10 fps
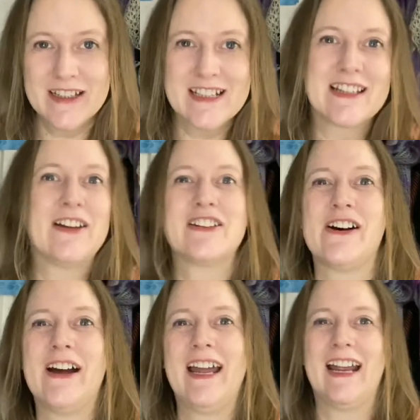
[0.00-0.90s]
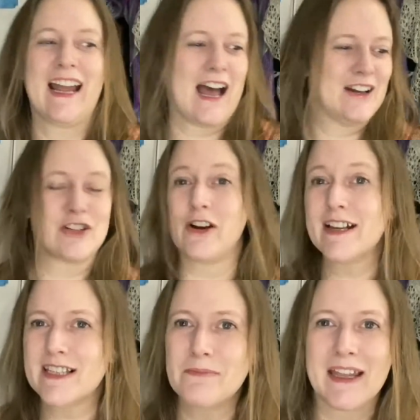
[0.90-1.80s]
the snow dyeing and trying
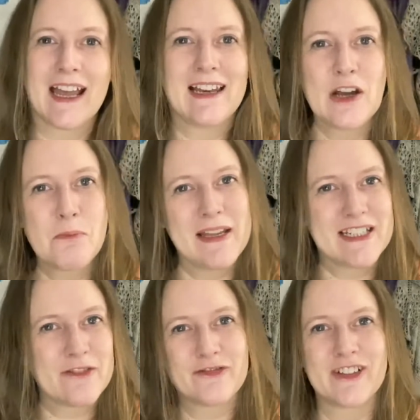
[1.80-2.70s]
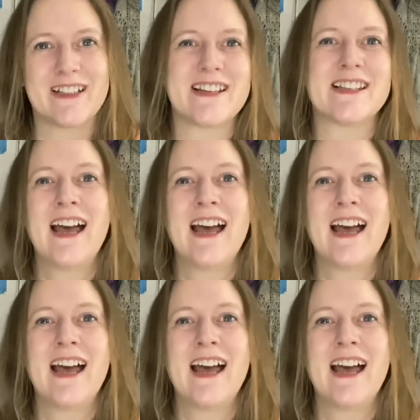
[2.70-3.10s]
something a little bit different.